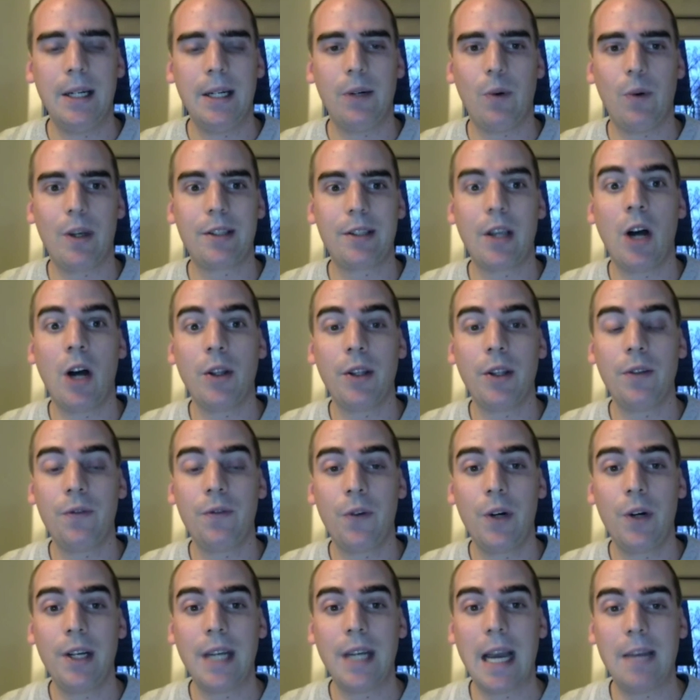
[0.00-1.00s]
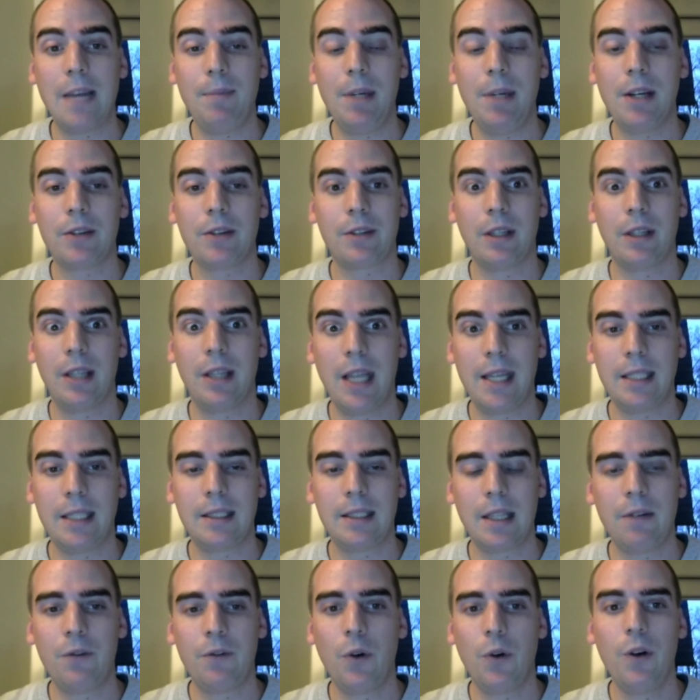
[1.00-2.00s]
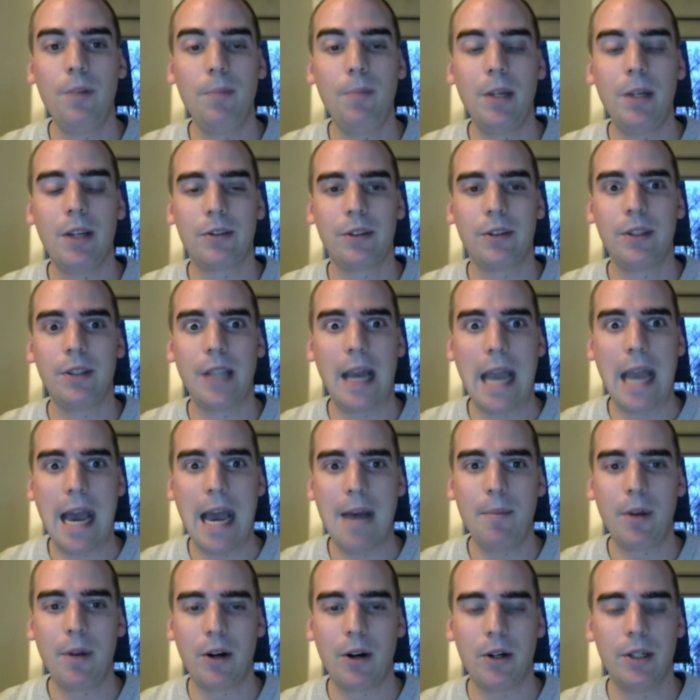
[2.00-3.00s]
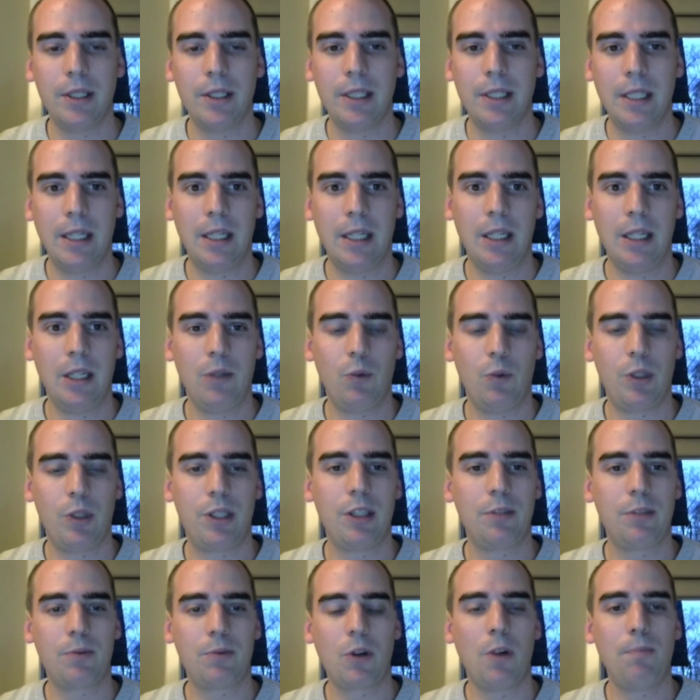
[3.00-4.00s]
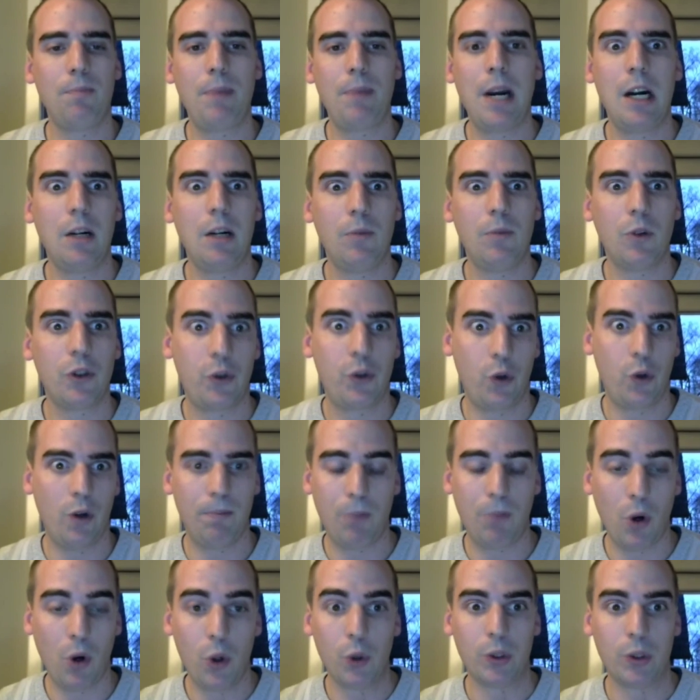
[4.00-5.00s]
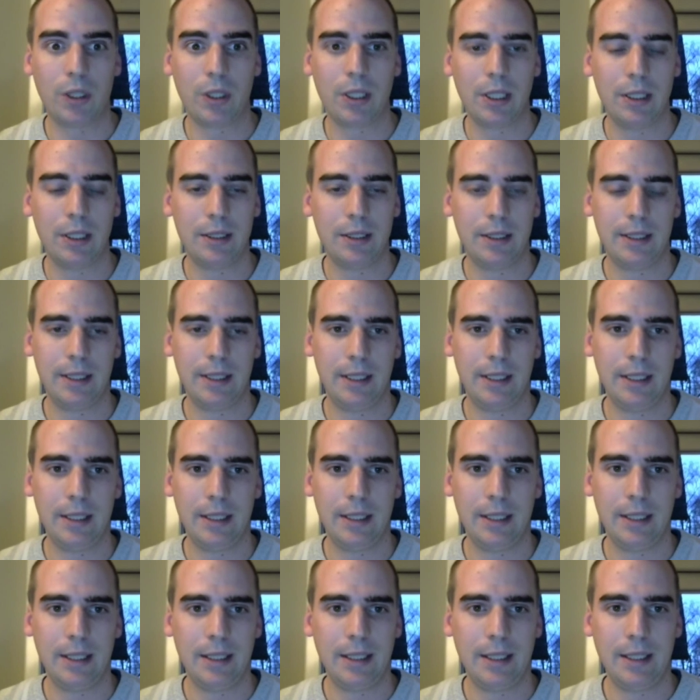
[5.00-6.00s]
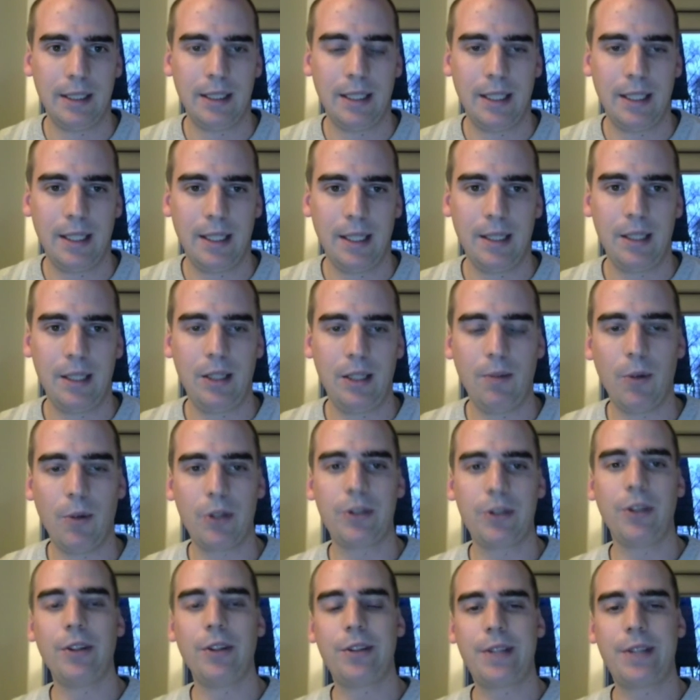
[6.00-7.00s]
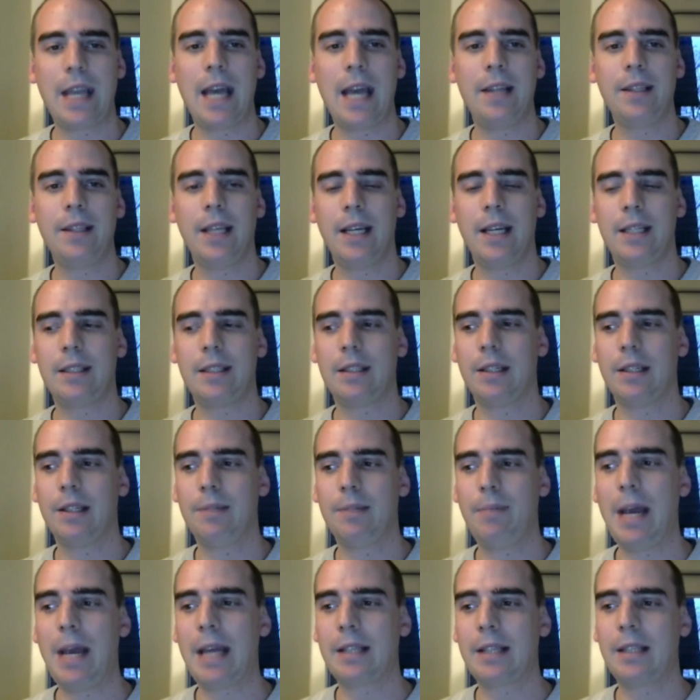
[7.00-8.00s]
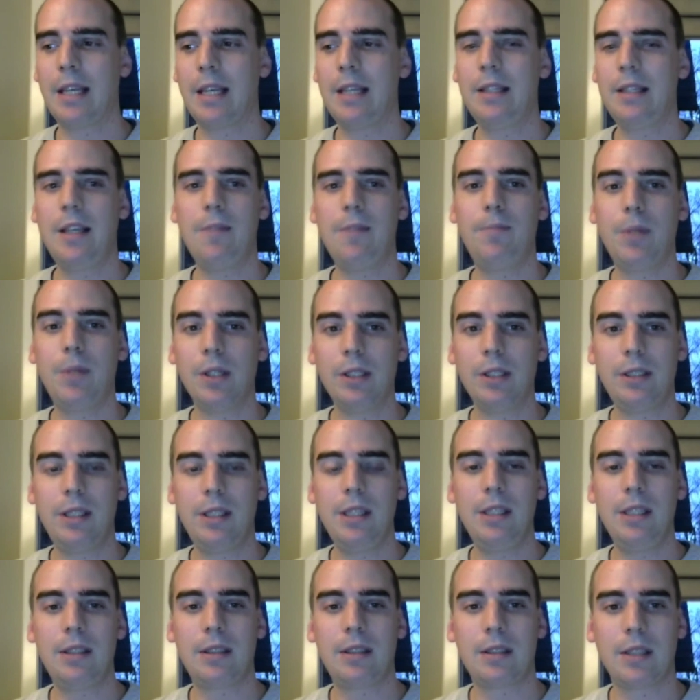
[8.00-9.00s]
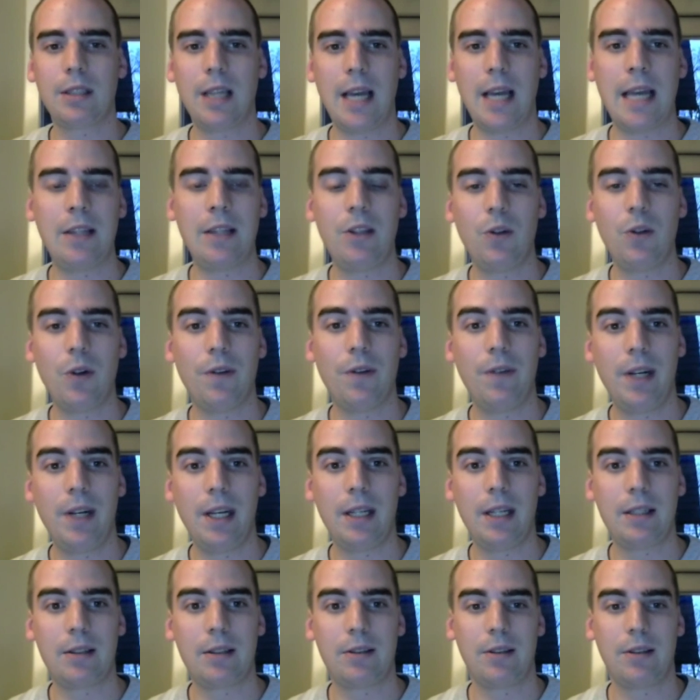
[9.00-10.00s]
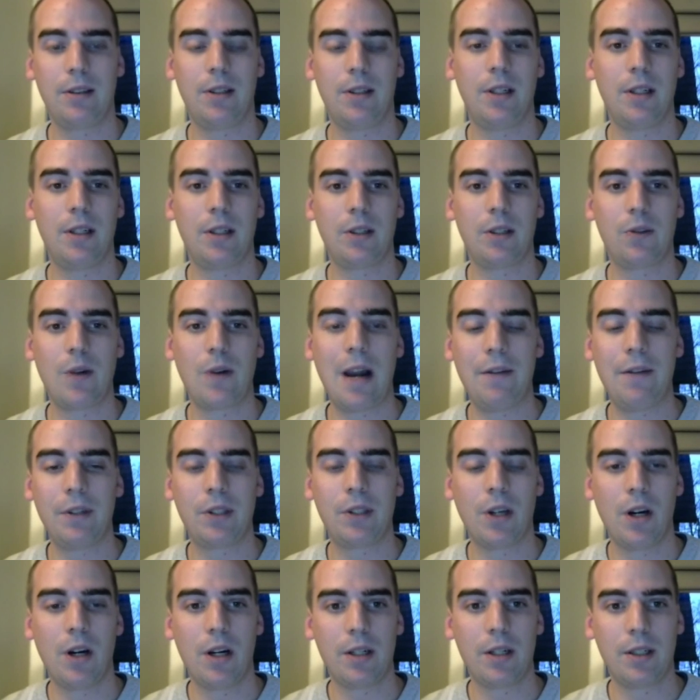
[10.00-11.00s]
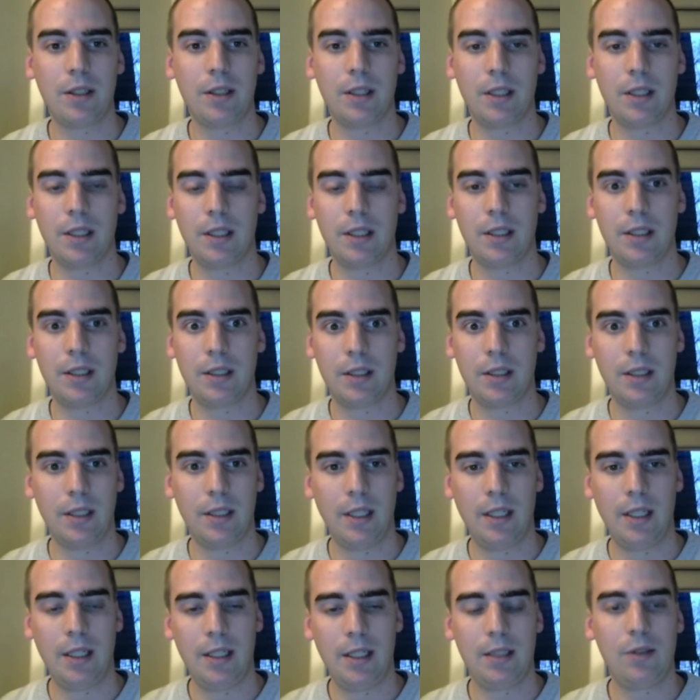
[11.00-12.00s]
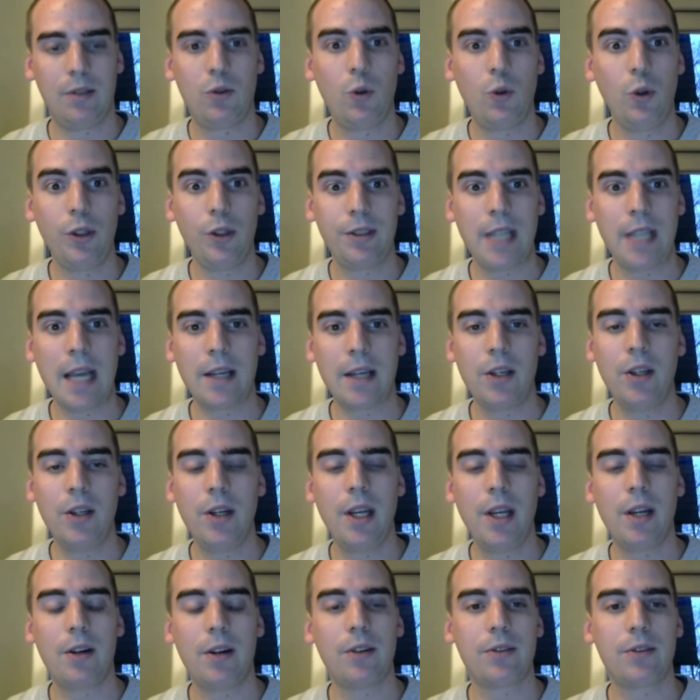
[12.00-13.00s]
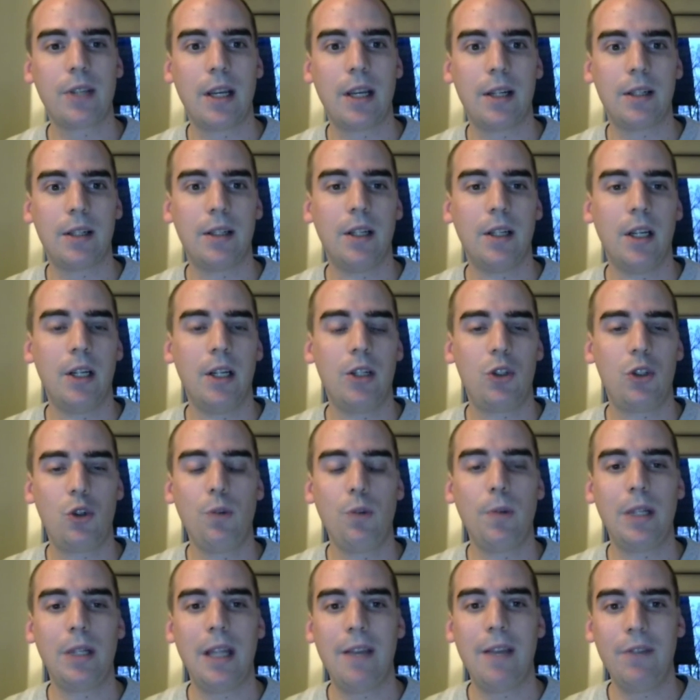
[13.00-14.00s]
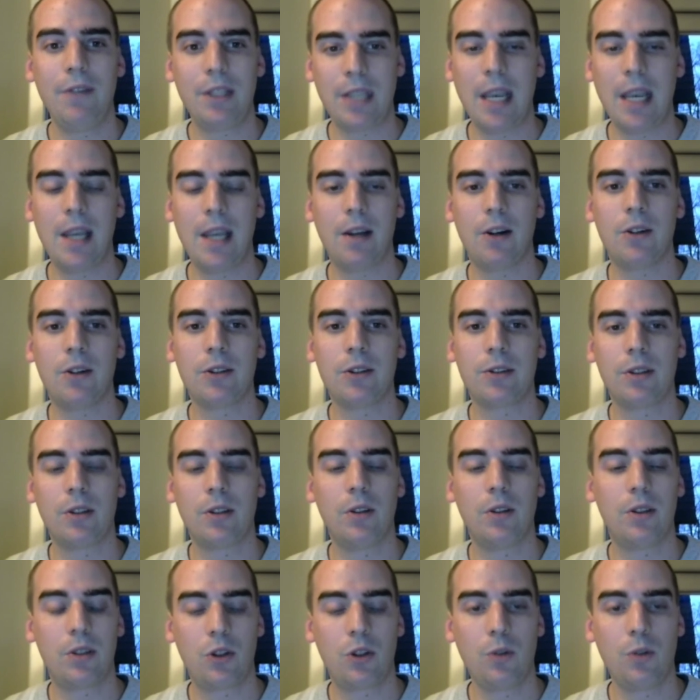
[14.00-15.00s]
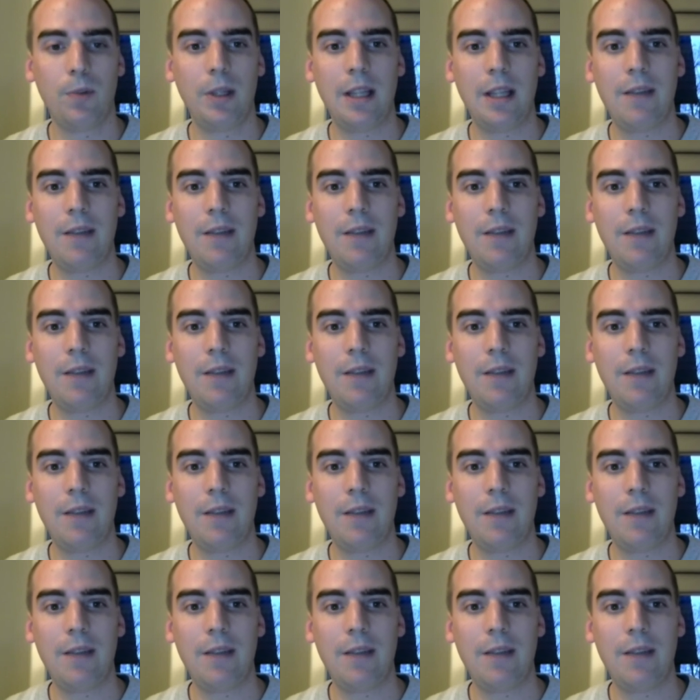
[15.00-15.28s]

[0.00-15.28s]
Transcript: was 139 meters in length and 30 meters in diameter, which is comparable to a boat. You must understand that back then they built these anti-gravitic graviton Thule tachyonators and Schumann levitators. The Schumann